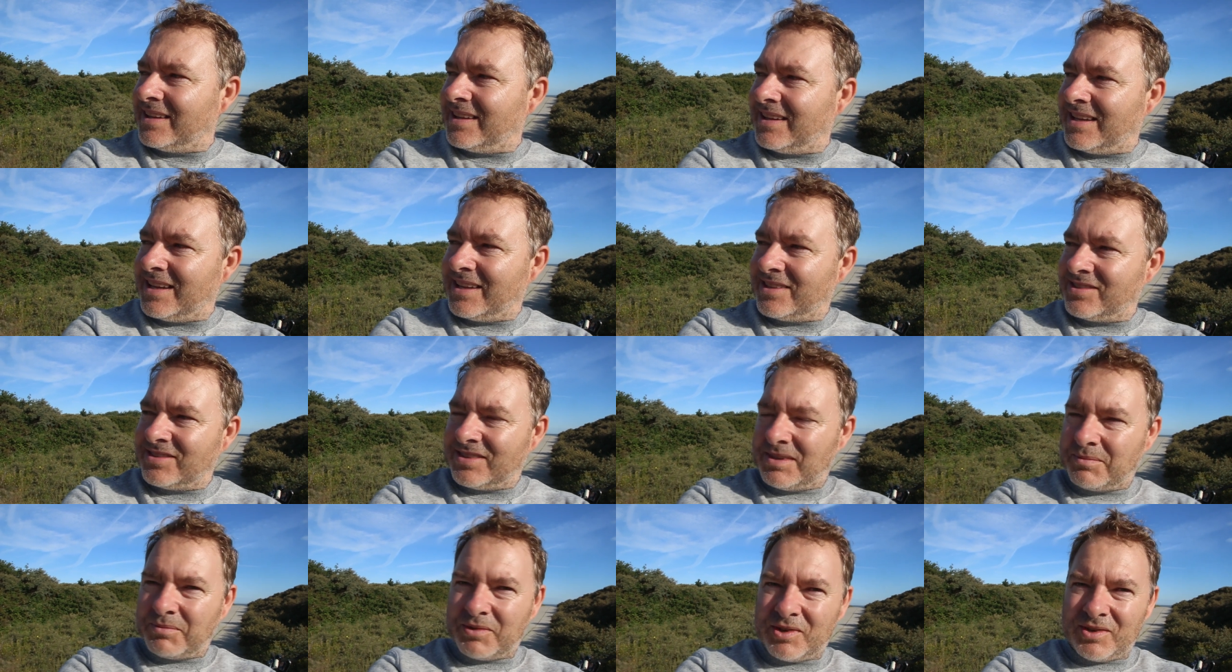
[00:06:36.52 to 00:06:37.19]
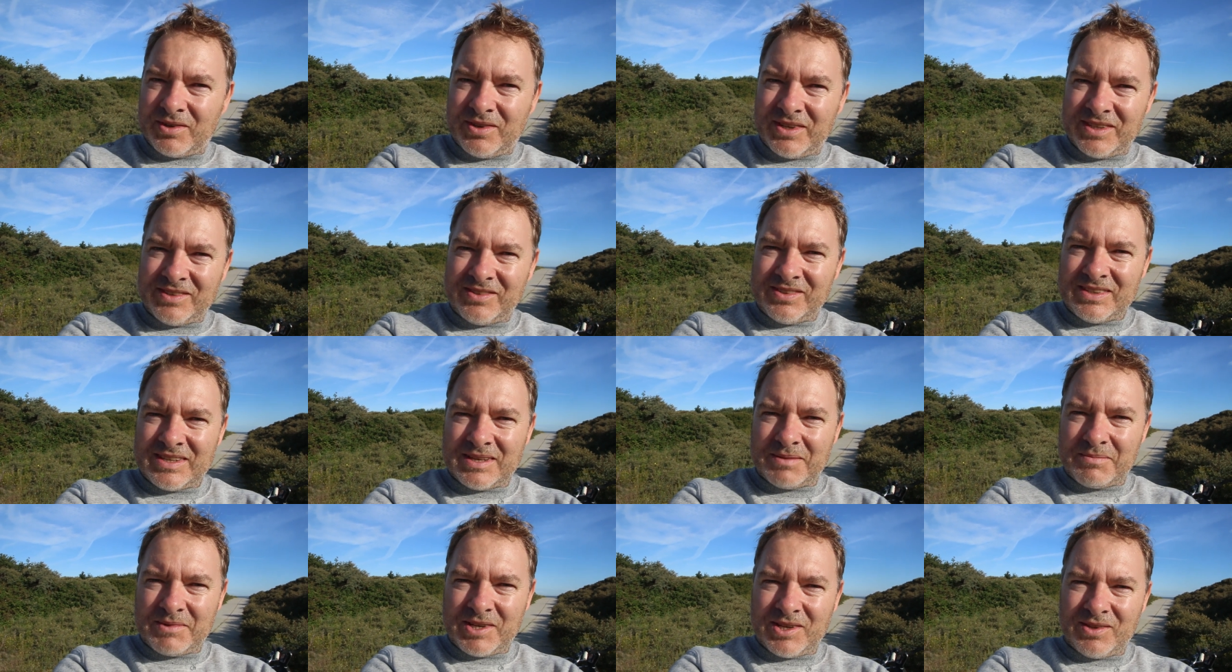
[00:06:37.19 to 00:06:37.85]
Now some guy's
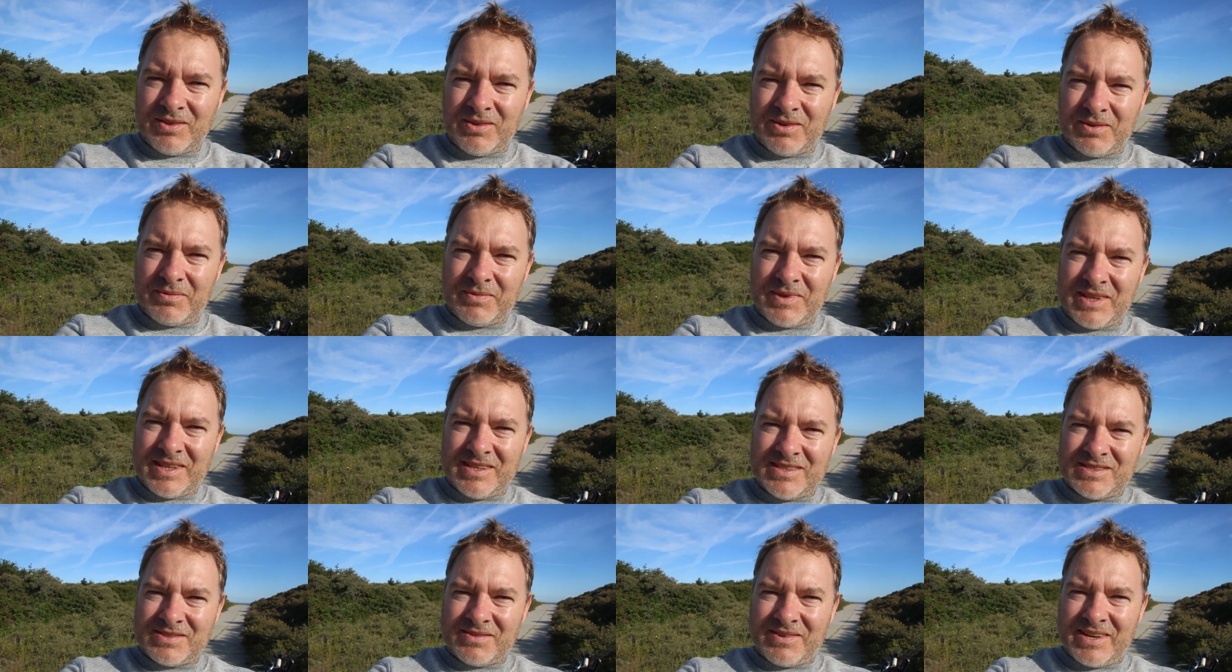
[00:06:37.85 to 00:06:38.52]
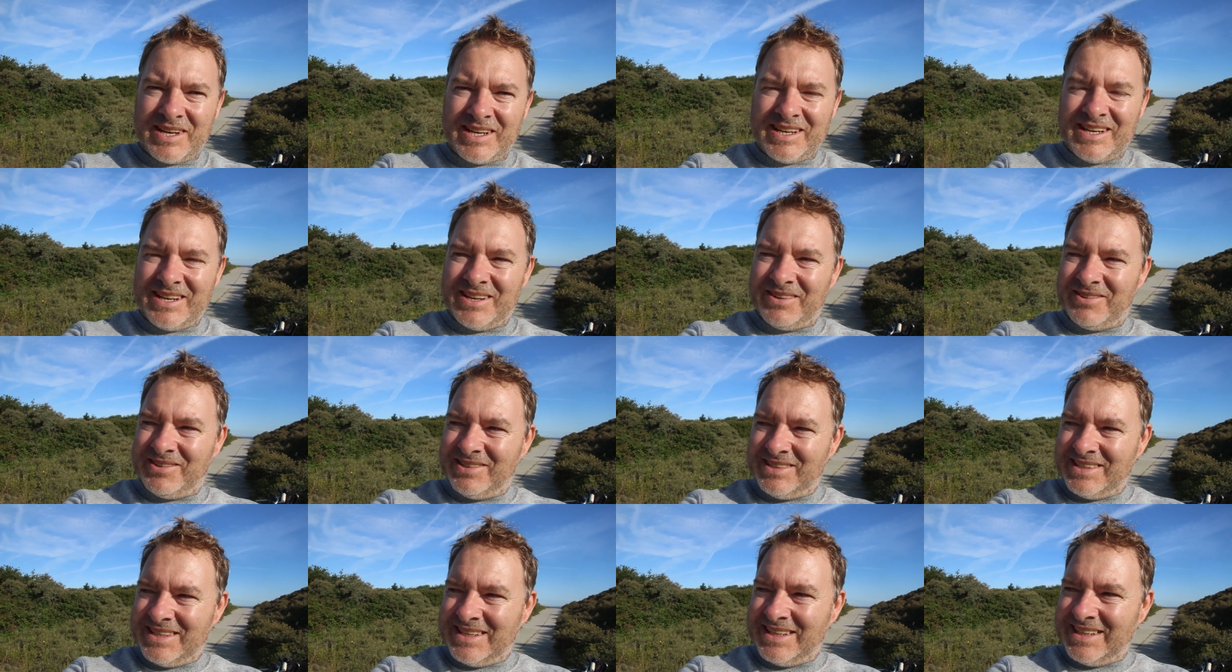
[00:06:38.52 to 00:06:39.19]
coming along with his
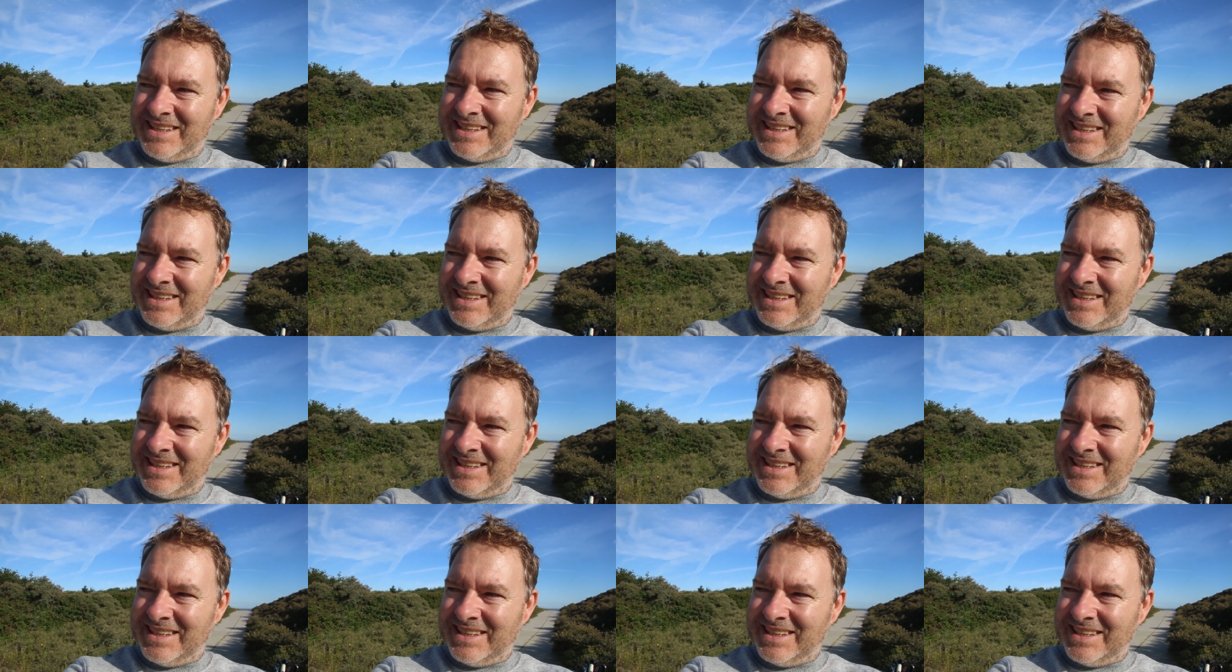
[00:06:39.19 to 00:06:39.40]
radio on.